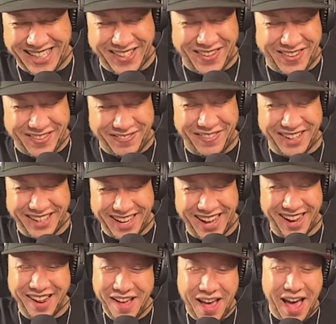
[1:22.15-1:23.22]
Oh my
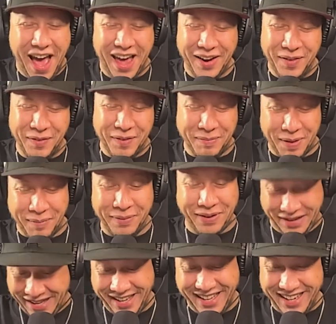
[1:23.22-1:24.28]
god, I don't remember
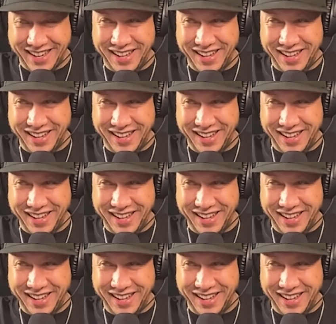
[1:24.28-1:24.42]
it.